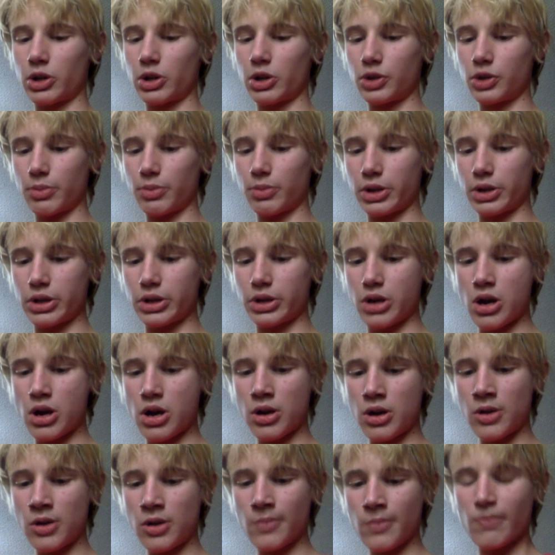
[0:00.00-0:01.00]
so the first
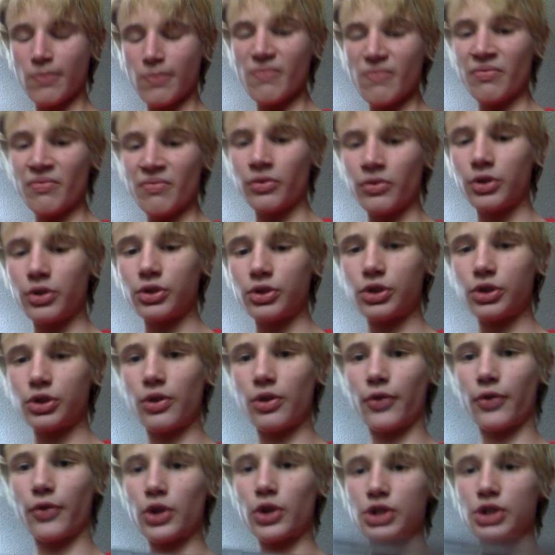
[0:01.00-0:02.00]
thing,
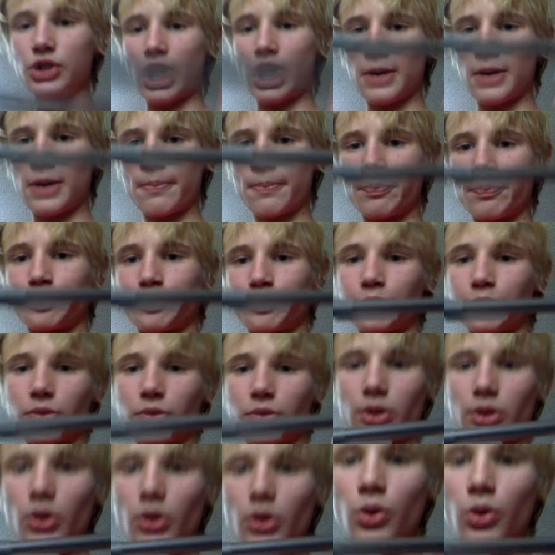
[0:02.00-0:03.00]
the pen, you take the cap
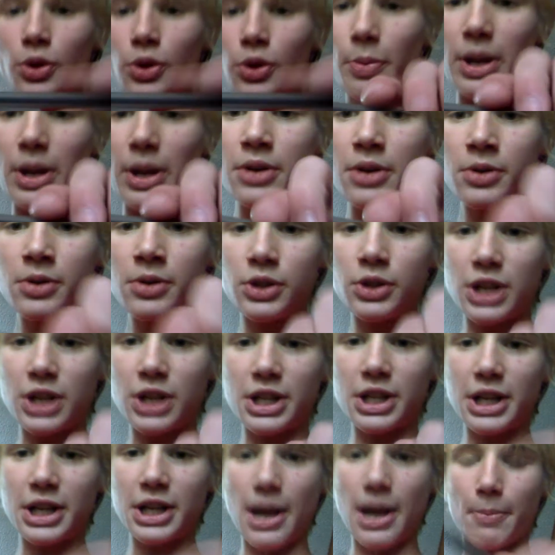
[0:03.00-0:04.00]
off, okay?
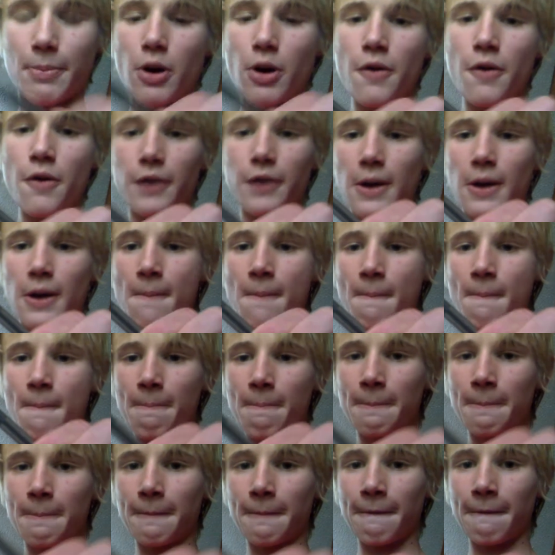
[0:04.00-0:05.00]
Then right
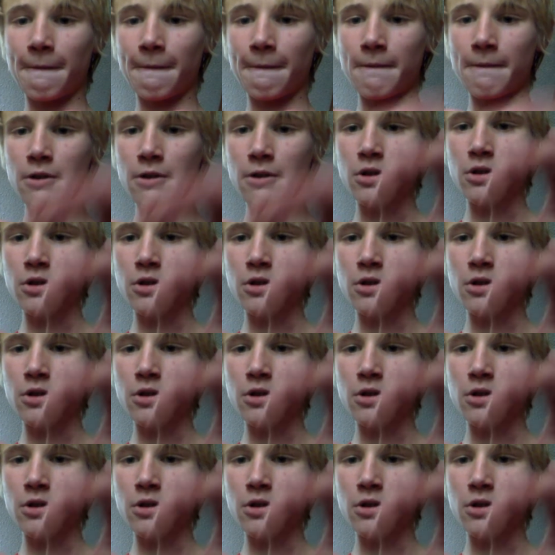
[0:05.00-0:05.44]
here you've got an